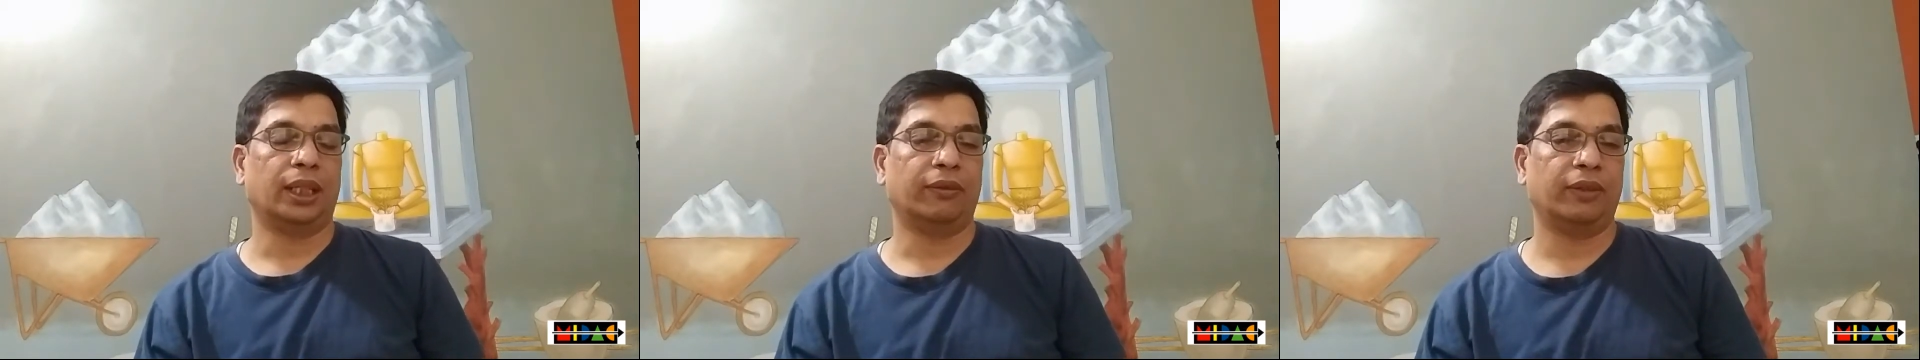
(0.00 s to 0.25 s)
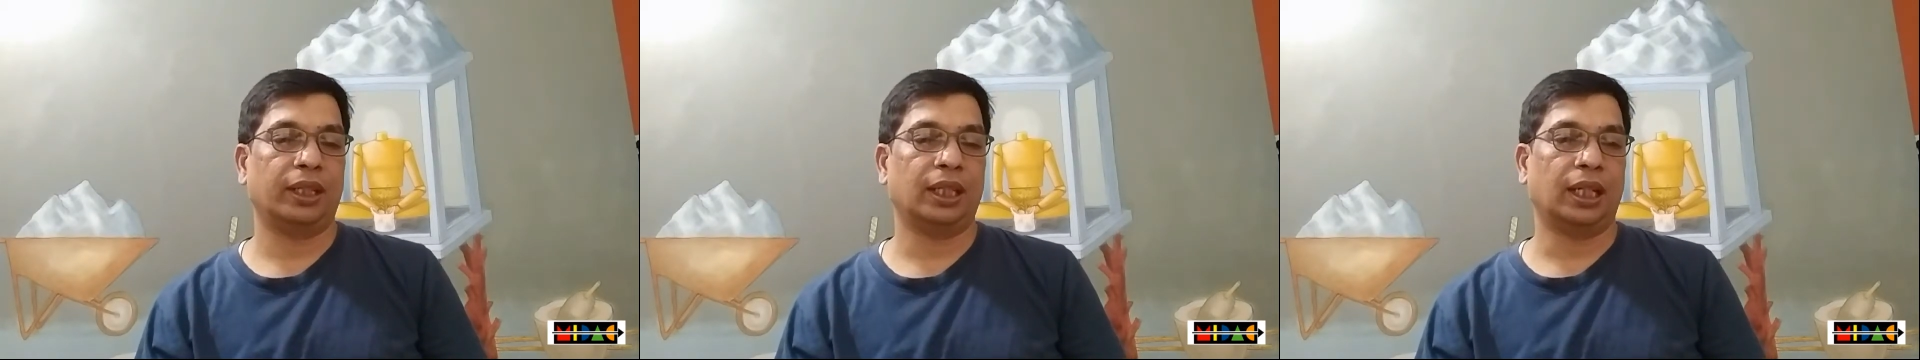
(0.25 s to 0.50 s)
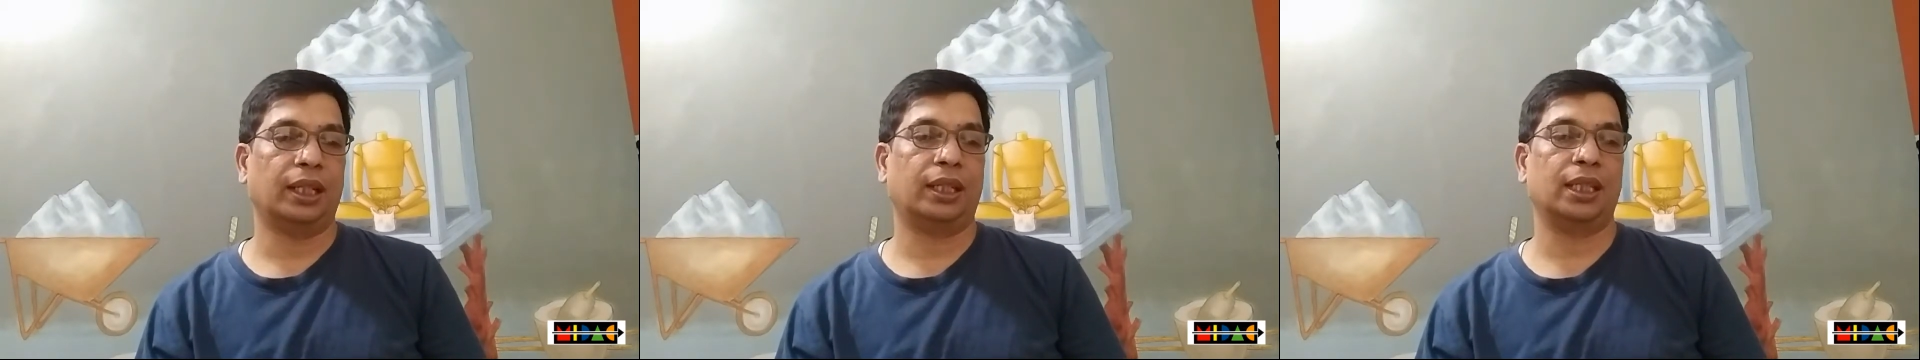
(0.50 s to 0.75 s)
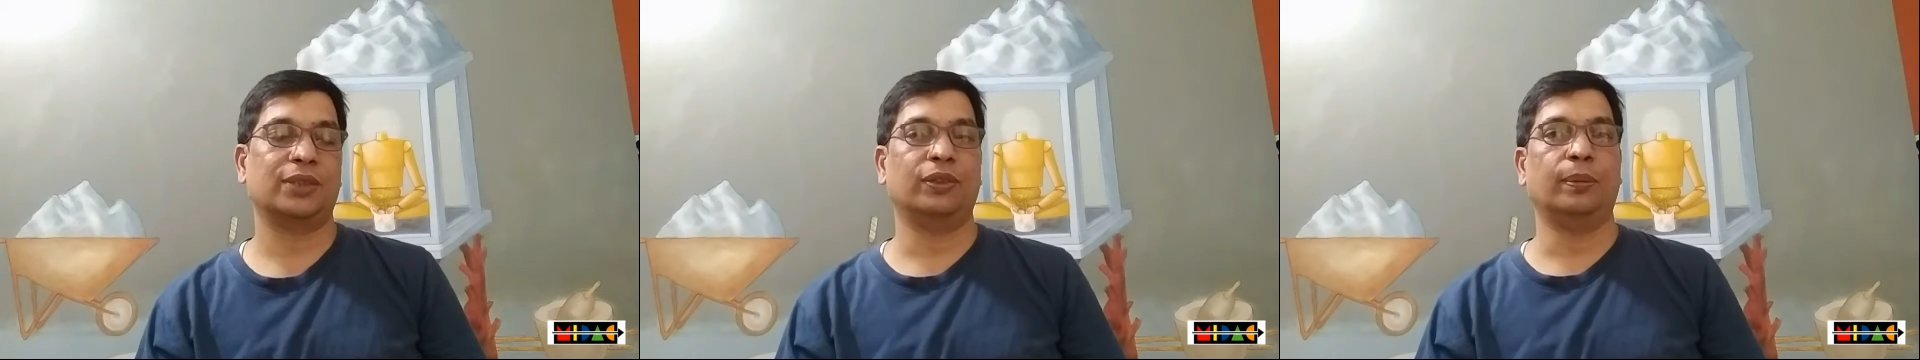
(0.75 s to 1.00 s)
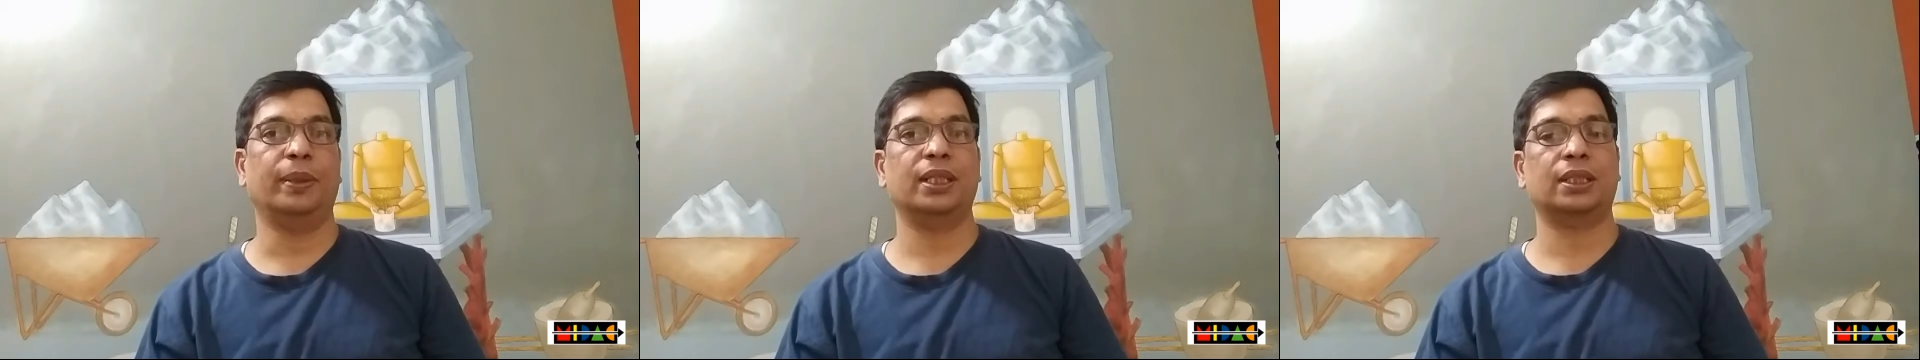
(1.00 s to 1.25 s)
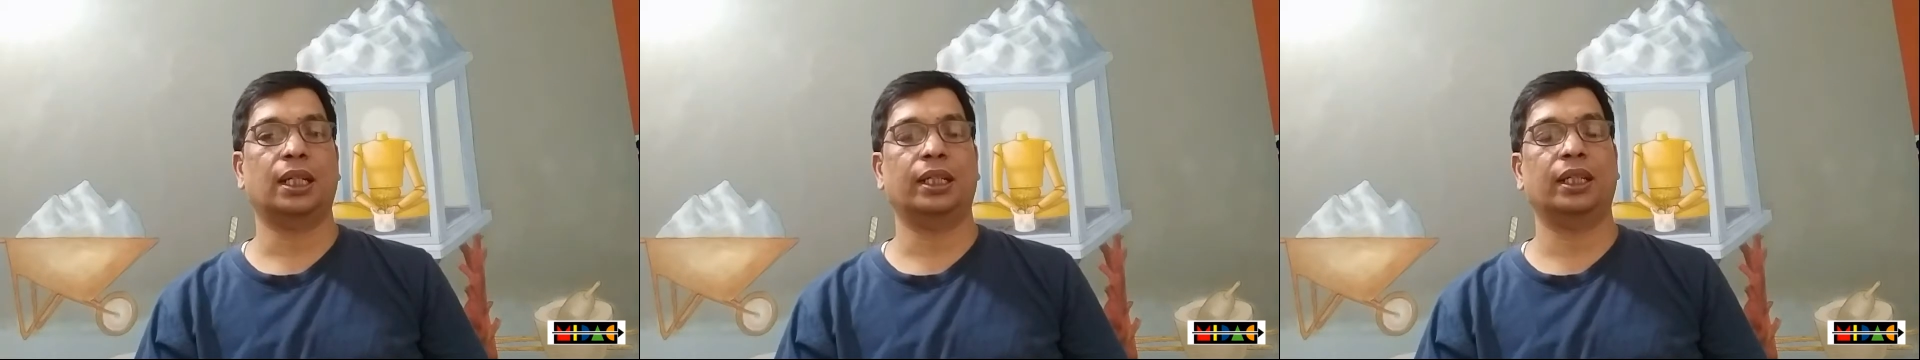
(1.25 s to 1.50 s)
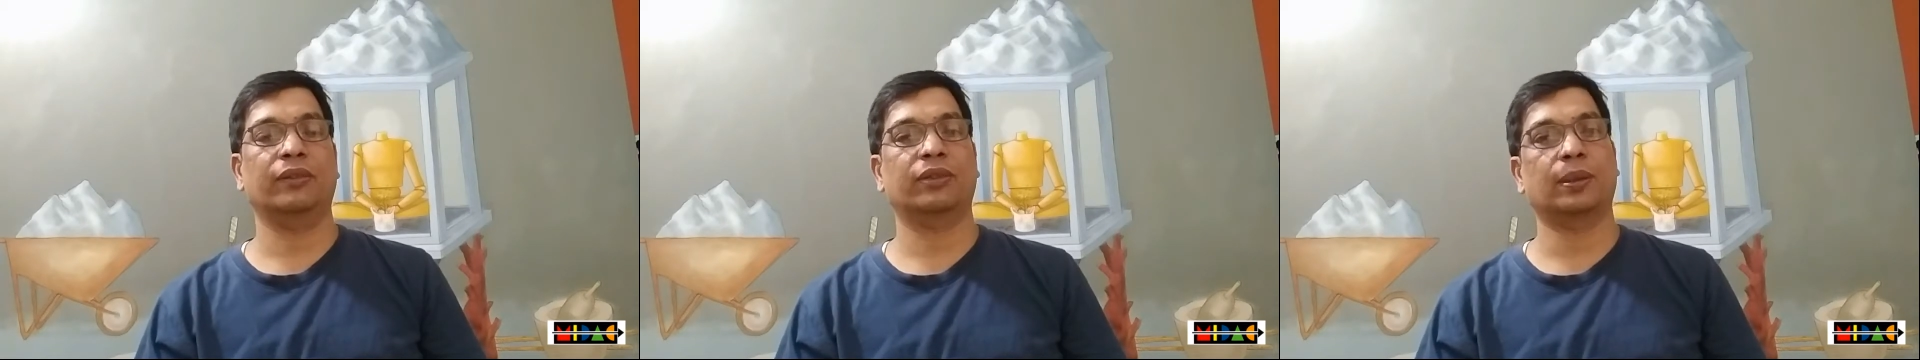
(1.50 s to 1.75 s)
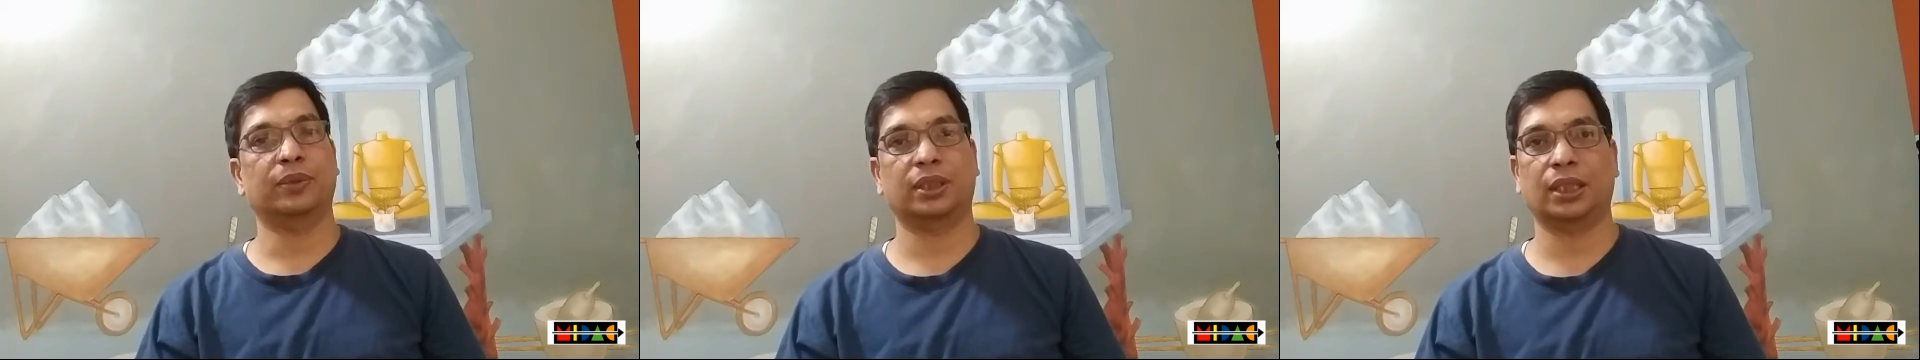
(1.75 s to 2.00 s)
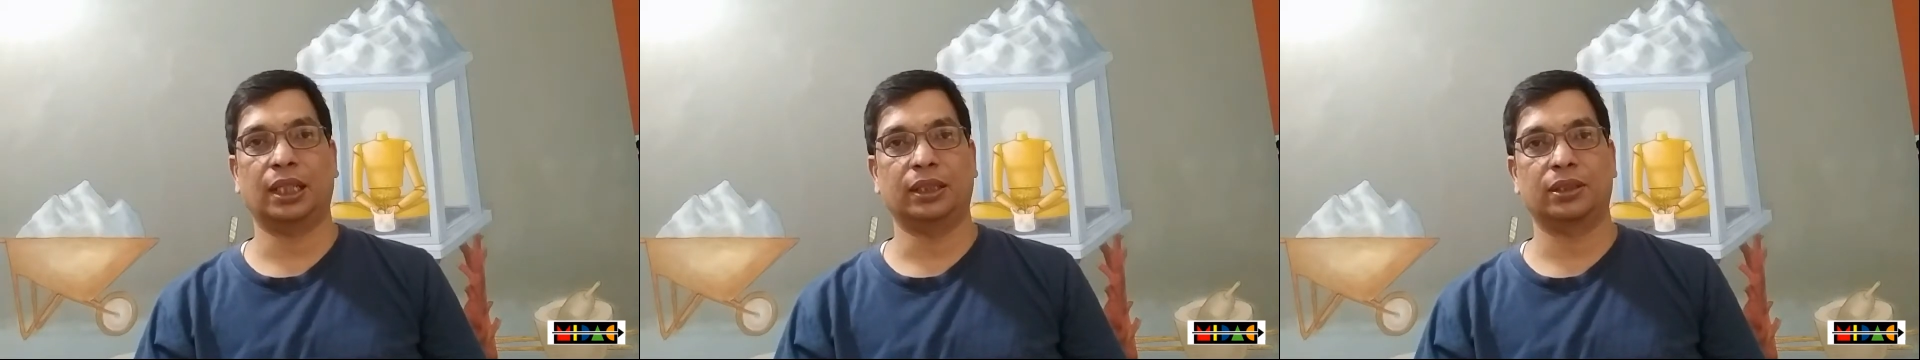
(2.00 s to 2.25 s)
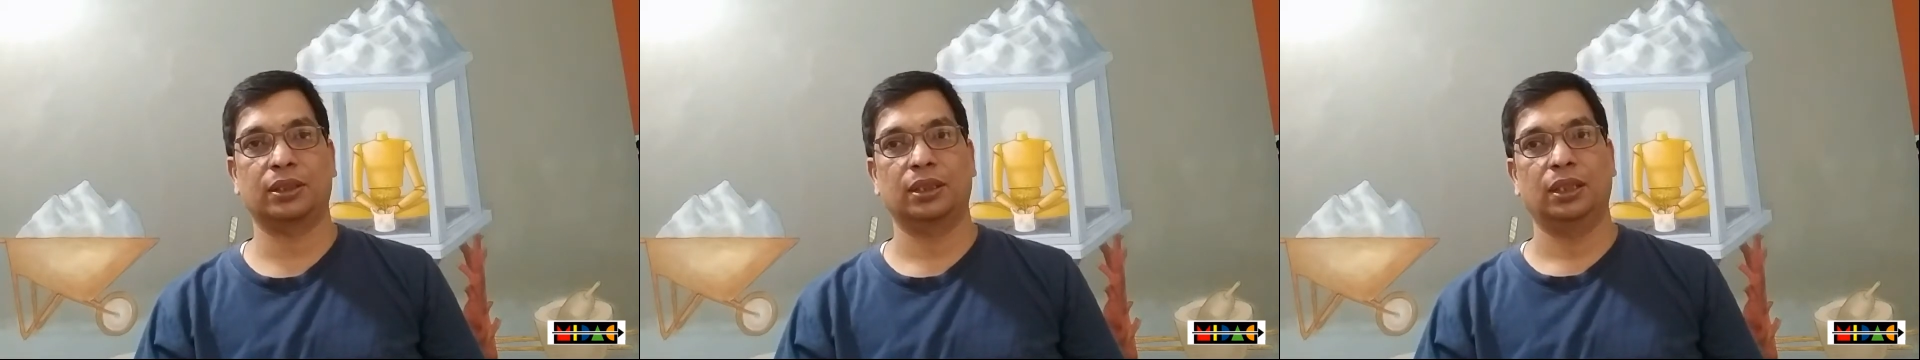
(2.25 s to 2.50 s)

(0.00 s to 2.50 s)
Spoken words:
every artist will be starting from scratch.